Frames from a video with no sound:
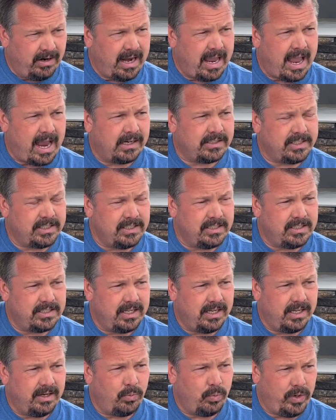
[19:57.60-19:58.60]
actions
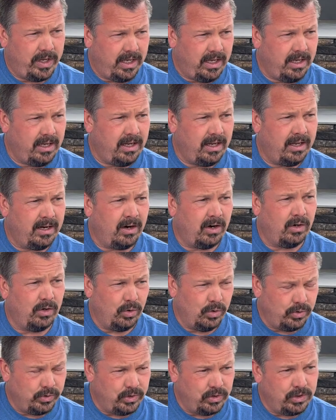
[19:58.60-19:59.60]
that we in our
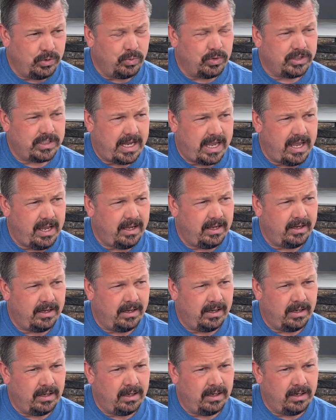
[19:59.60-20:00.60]
local union will take,
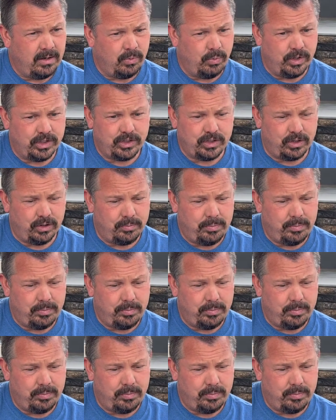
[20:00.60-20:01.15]
which could